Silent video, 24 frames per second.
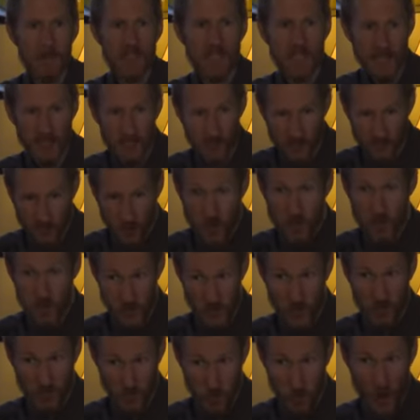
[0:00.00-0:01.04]
because
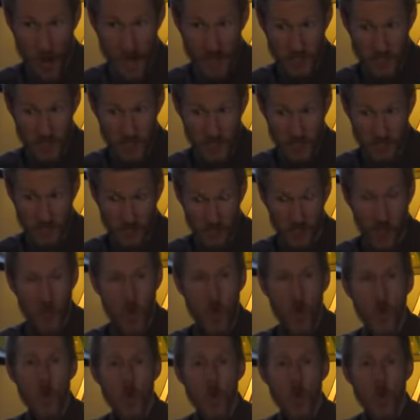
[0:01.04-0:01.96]
just watch us.